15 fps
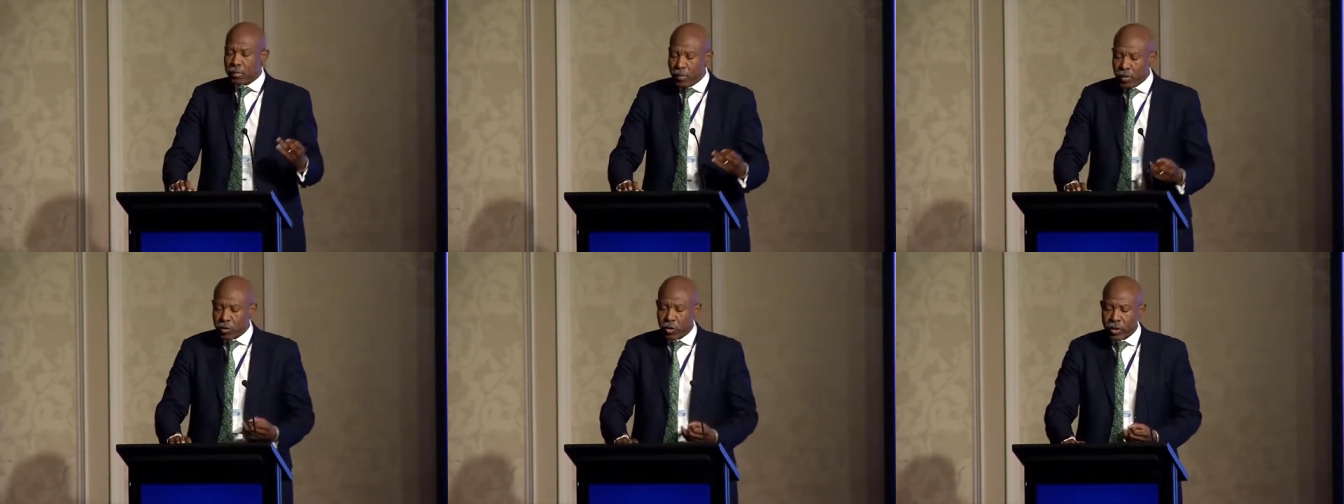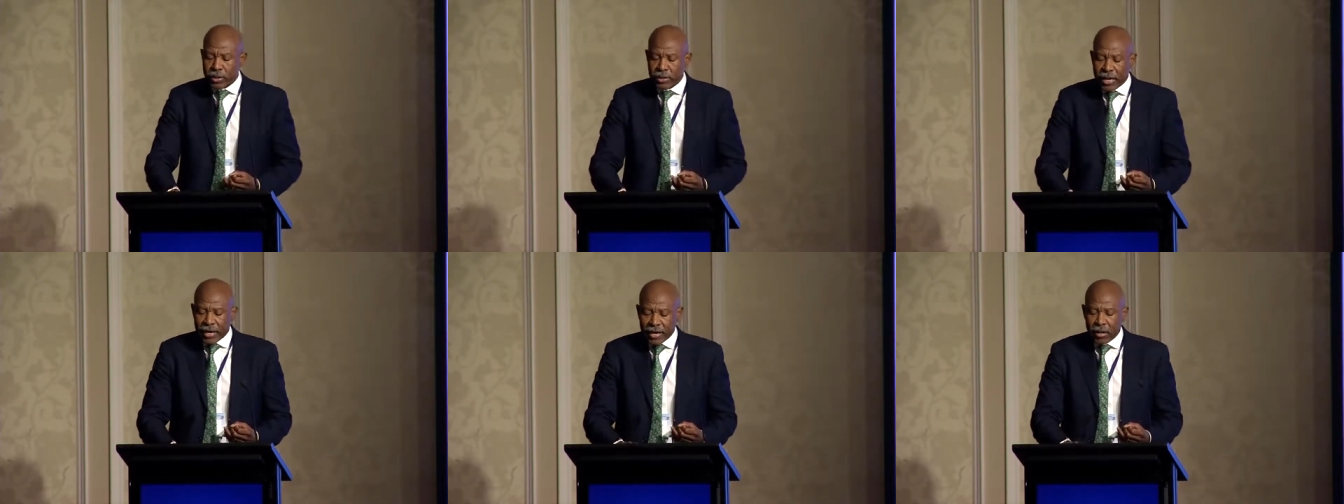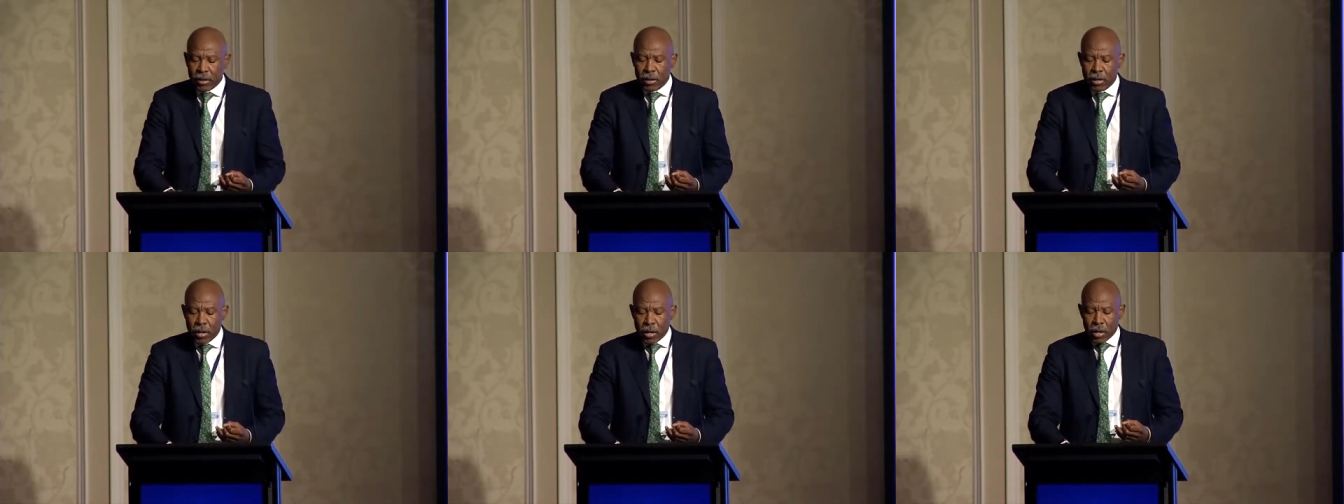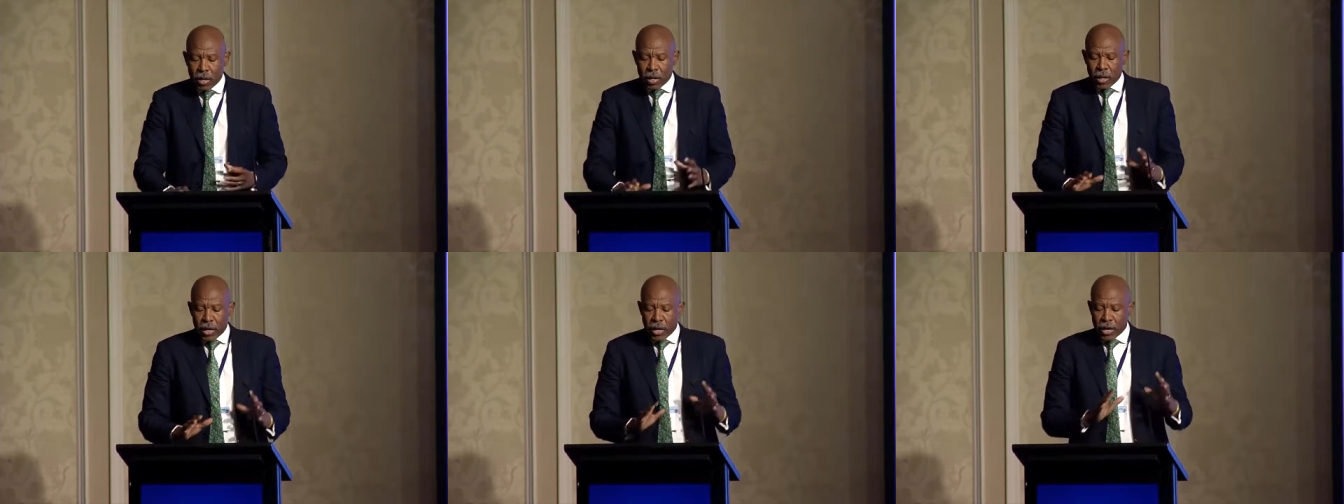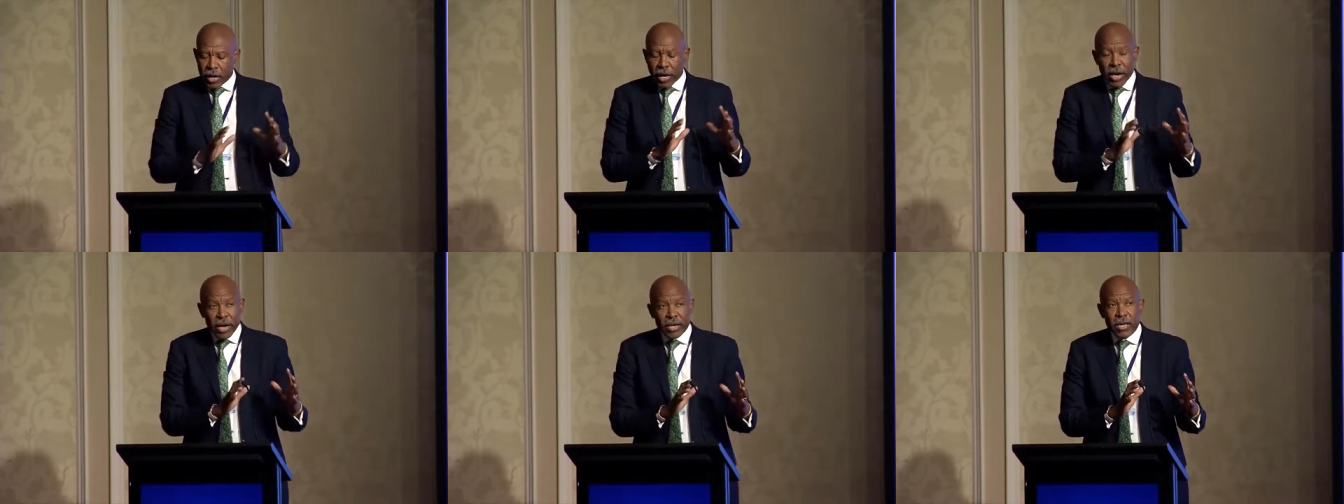me to the second uh,
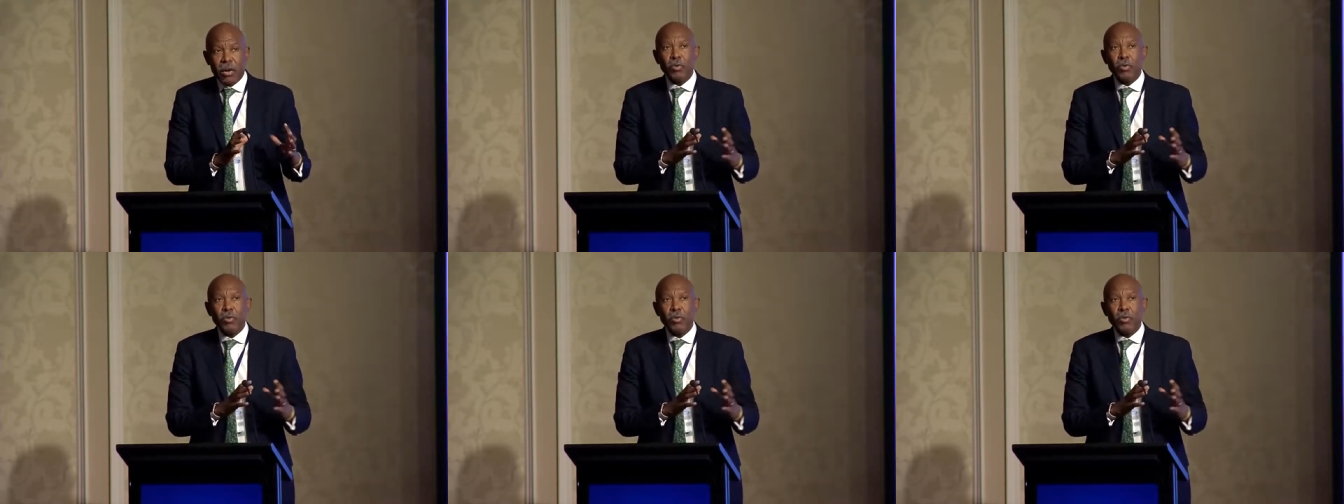area,